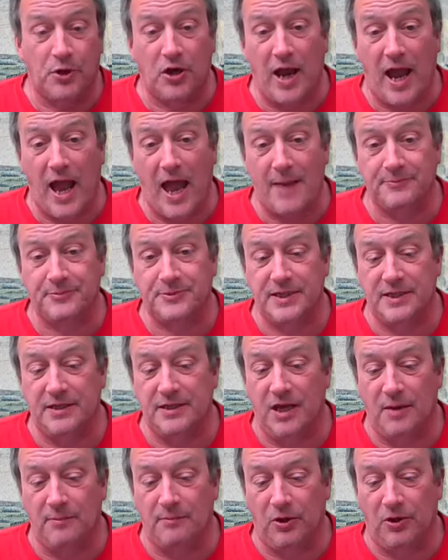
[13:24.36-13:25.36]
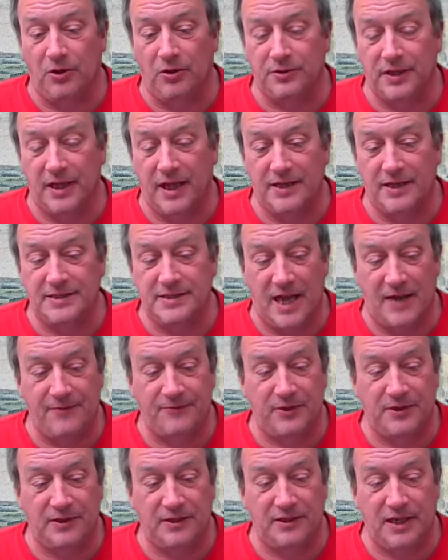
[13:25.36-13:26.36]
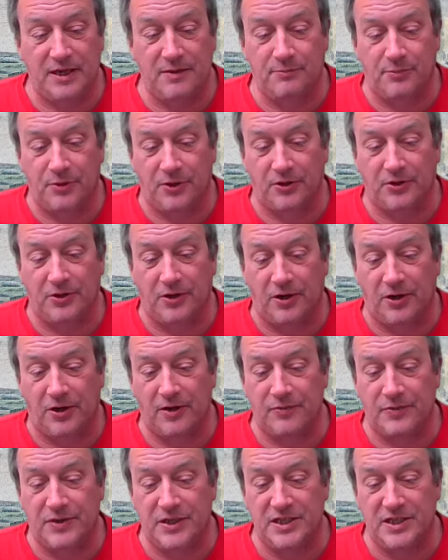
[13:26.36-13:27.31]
Perhaps in Humboldt and definitely in Burckhardt,